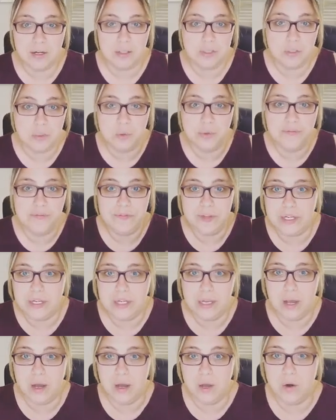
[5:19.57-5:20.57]
or do a
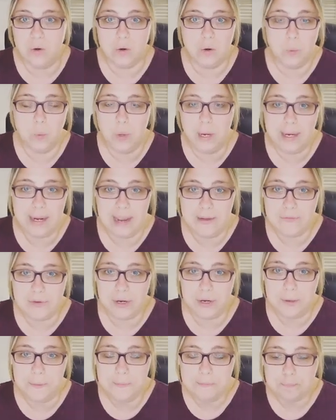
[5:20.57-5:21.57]
video or
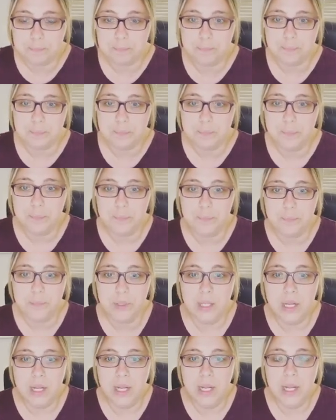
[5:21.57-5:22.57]
whatever.
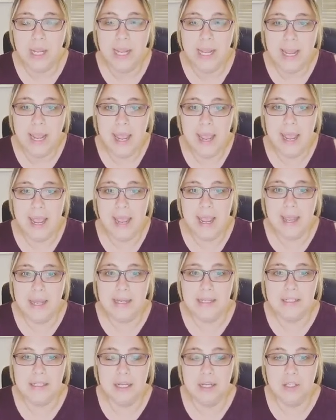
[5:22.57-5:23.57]

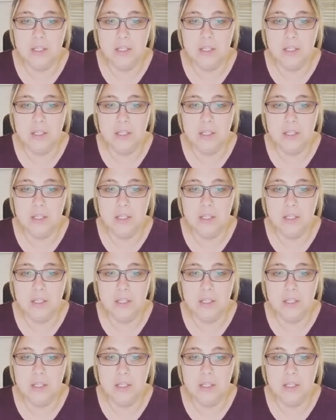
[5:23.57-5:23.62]
And,